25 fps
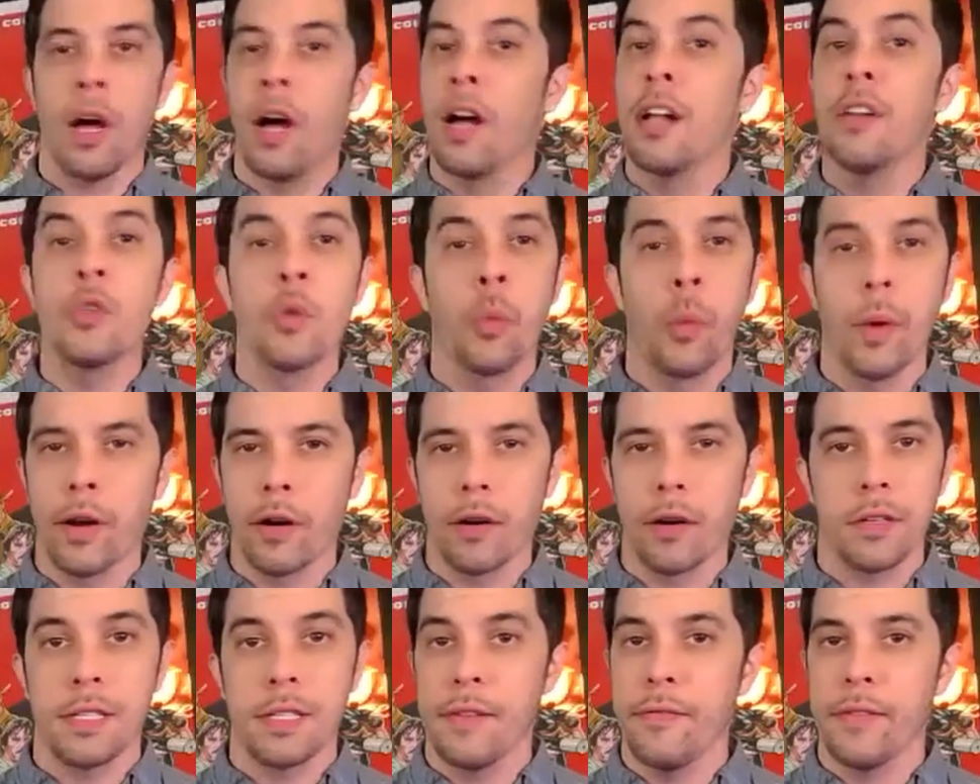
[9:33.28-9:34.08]
on Twitter,
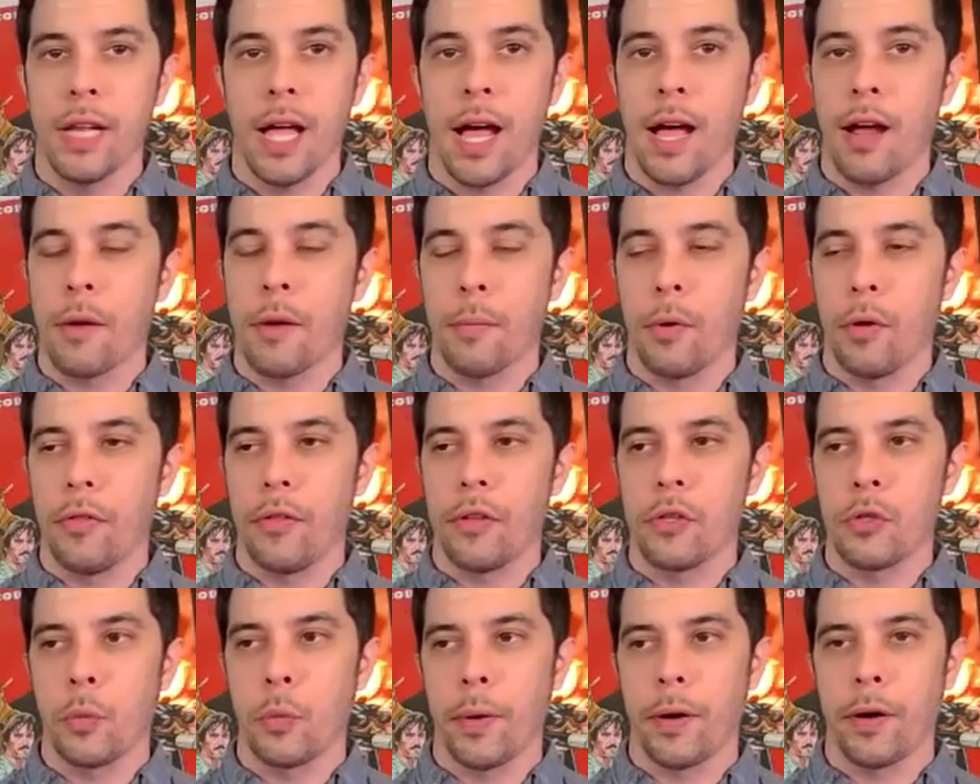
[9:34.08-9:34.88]
Steven and I are both on
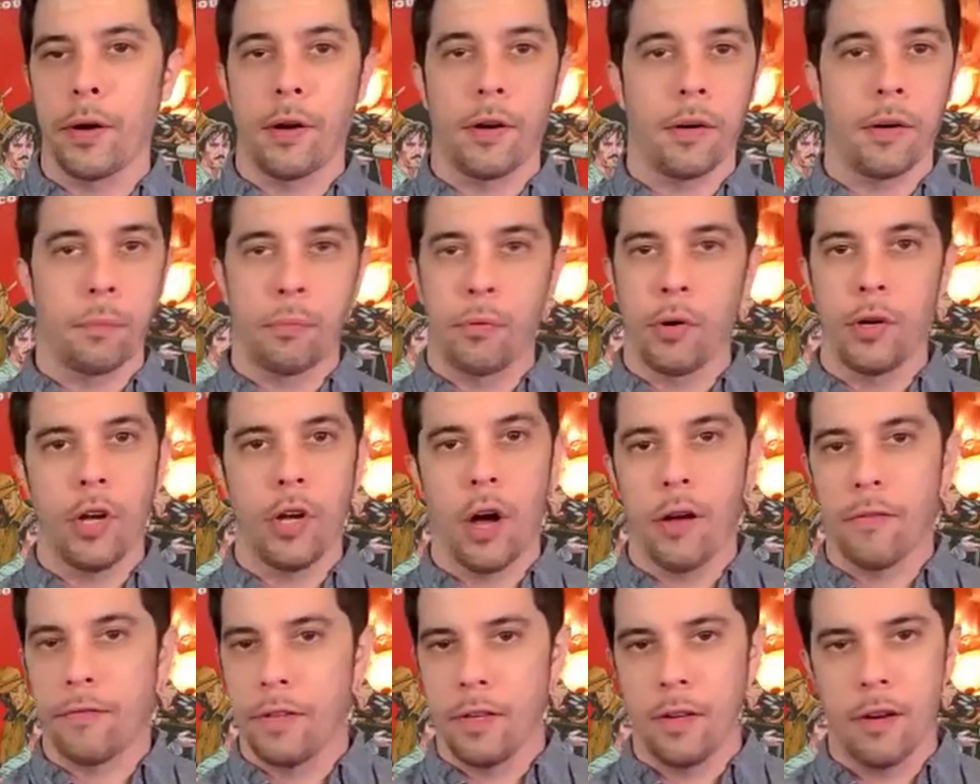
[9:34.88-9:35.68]
Twitter pretty
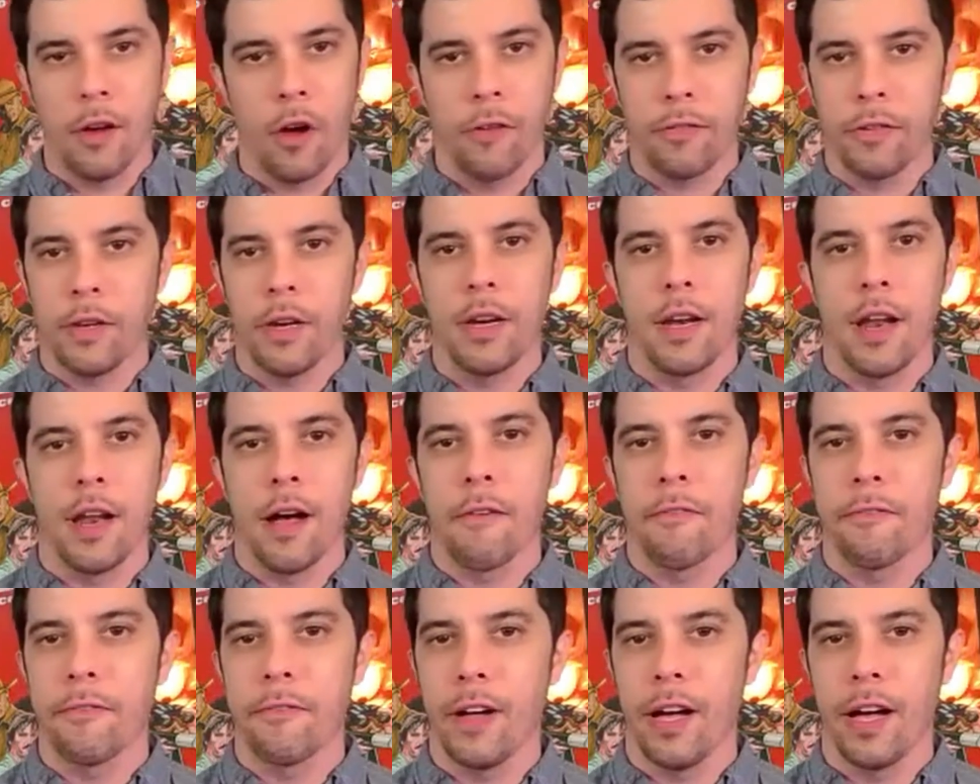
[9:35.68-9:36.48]
often
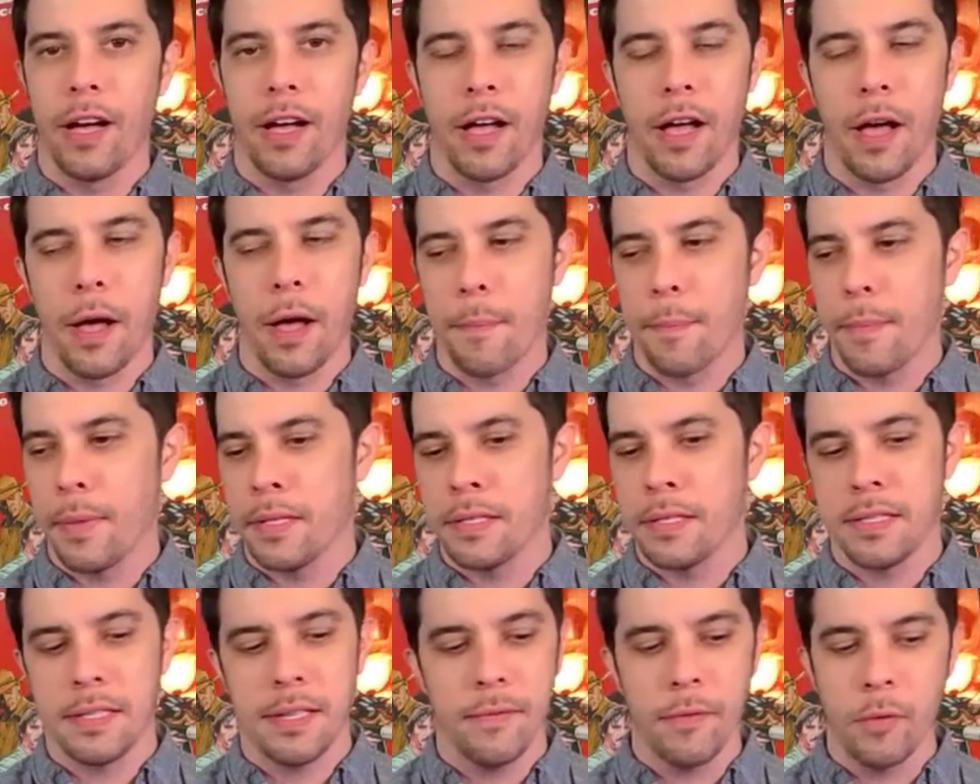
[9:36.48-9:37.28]
enough. And
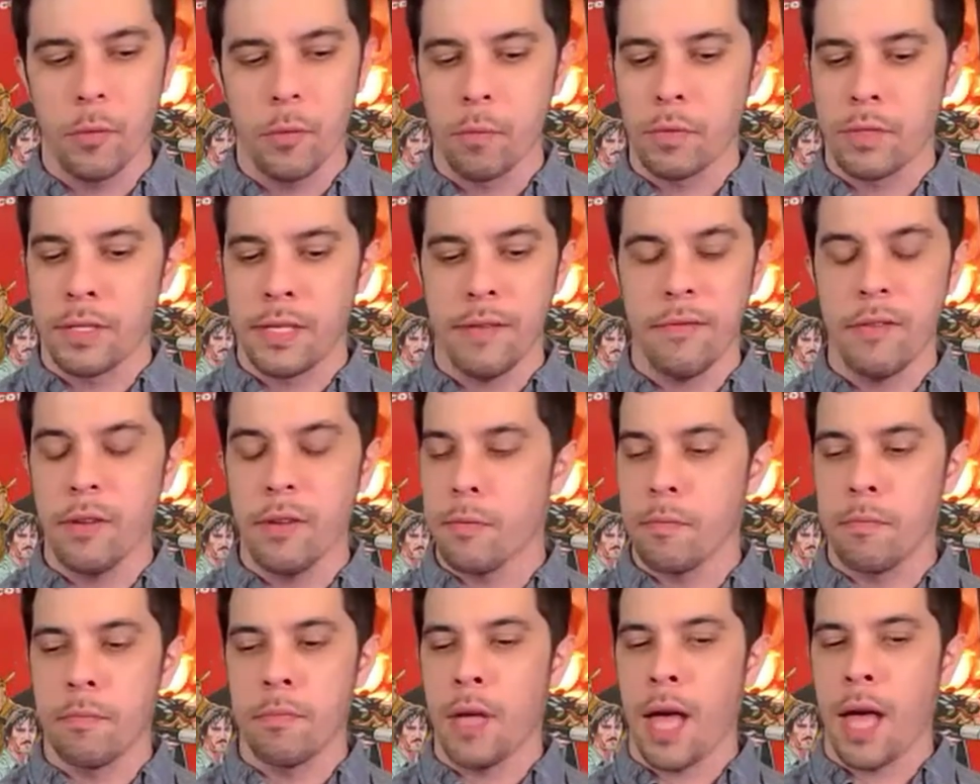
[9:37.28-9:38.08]

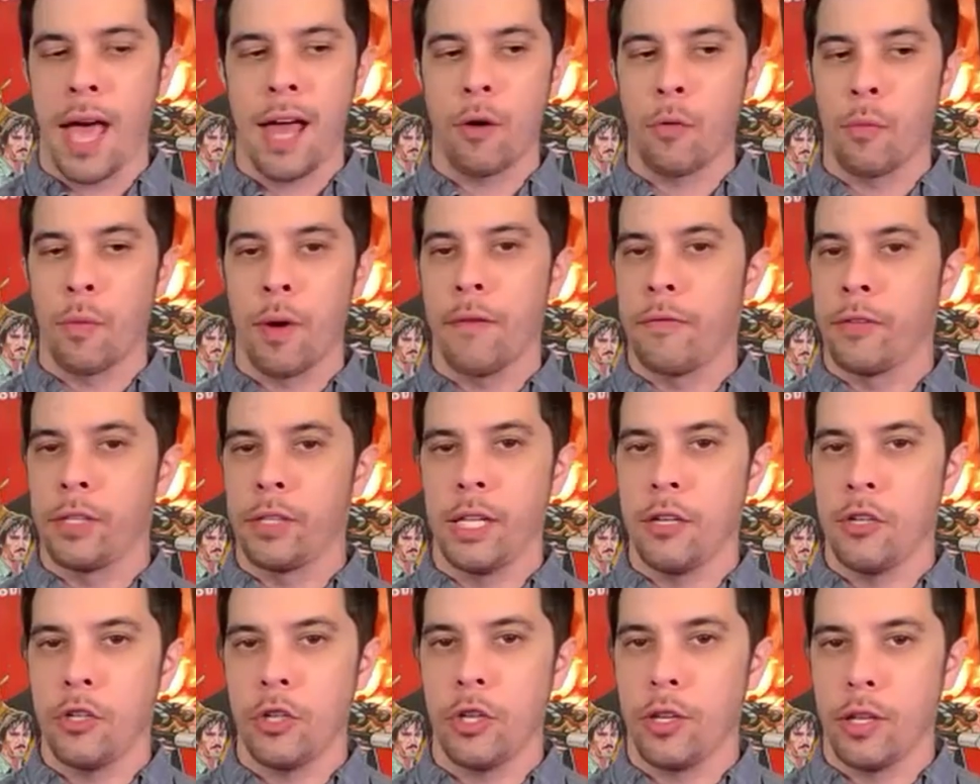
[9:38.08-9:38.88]
Steven had a
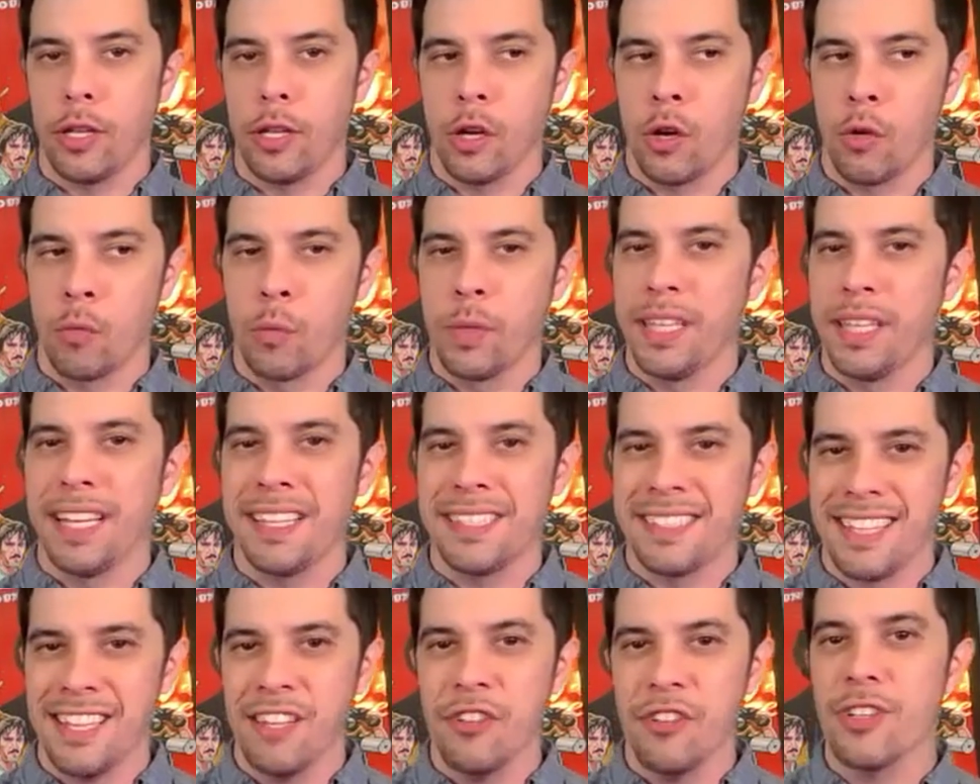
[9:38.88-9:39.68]
revelation, like a
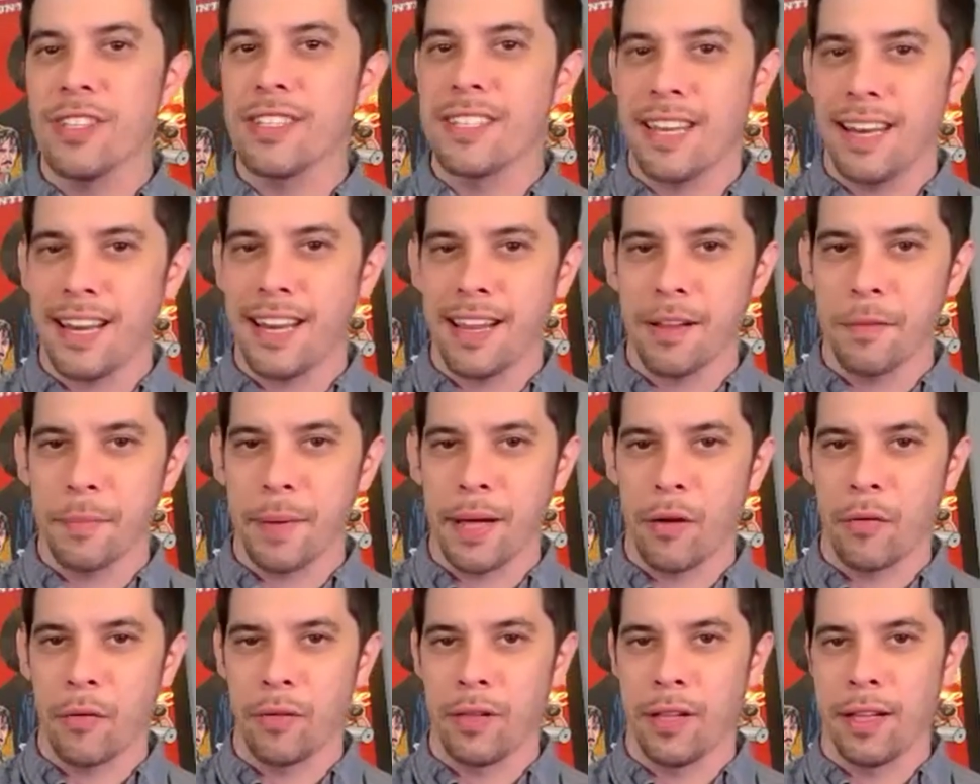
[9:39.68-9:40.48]
realization today
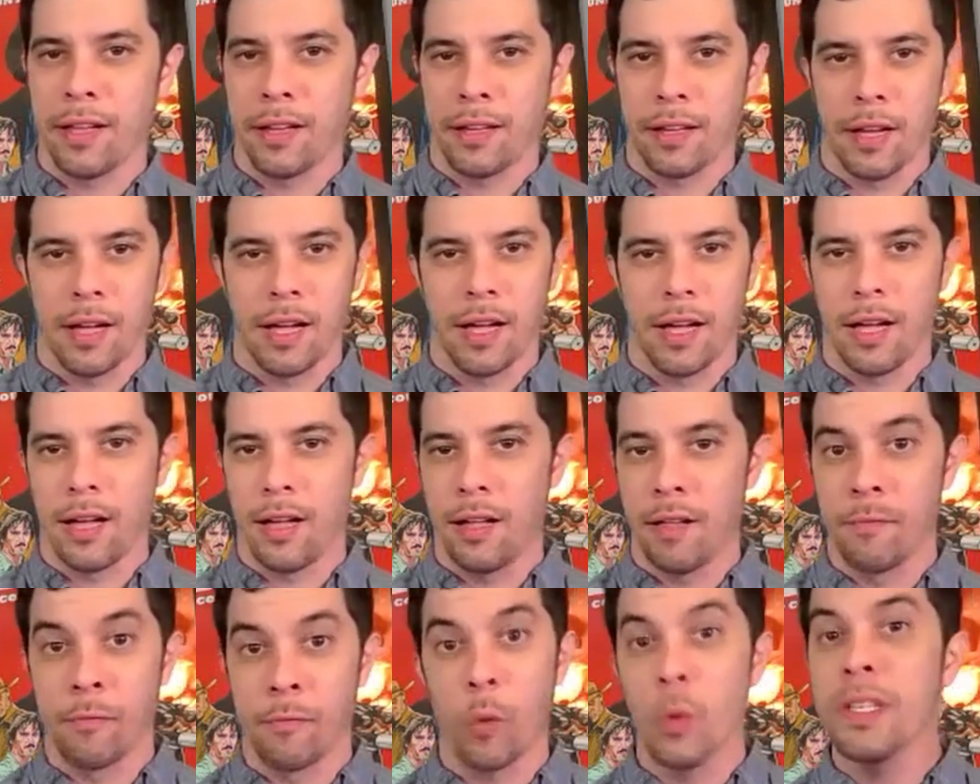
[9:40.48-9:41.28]
about like
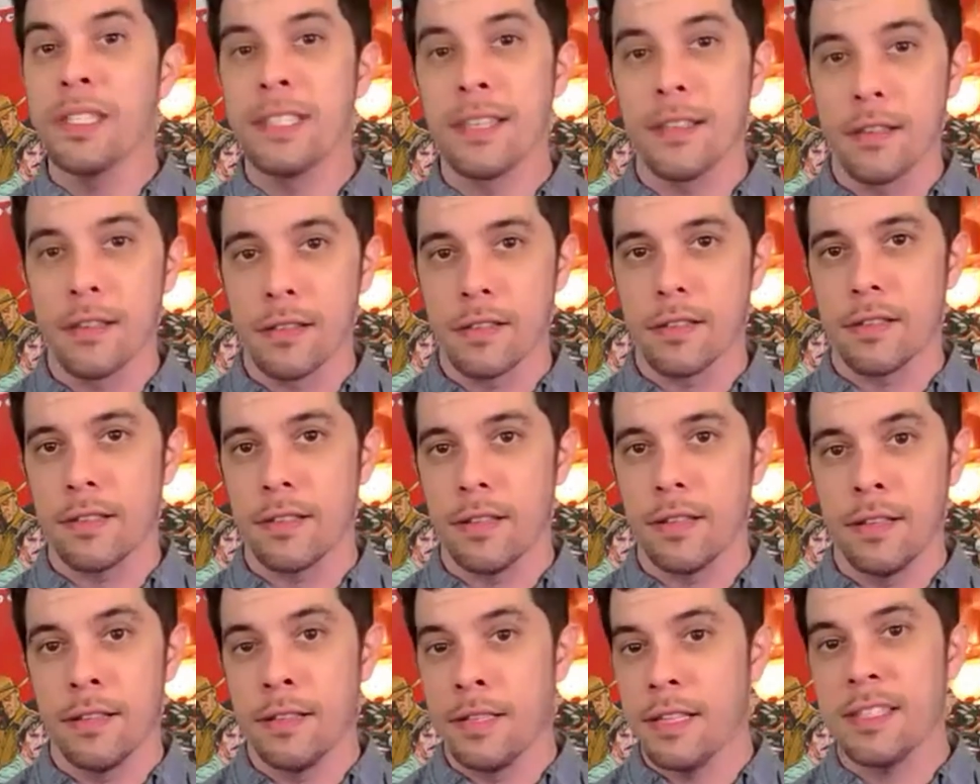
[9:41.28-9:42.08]
voices
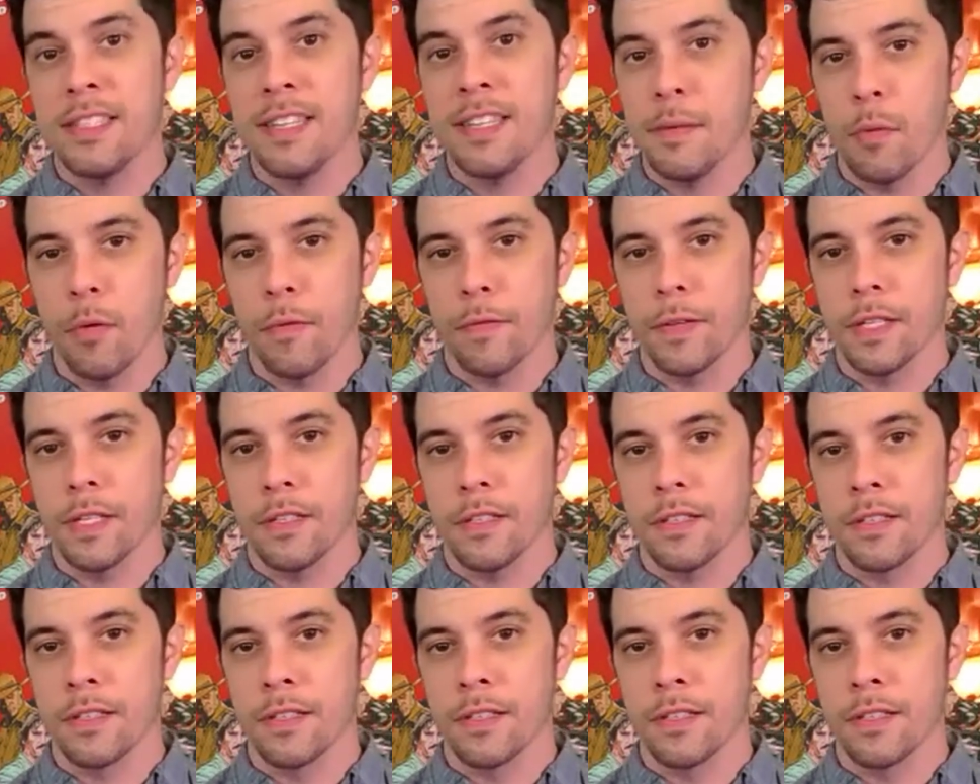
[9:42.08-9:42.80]
in Disney movies.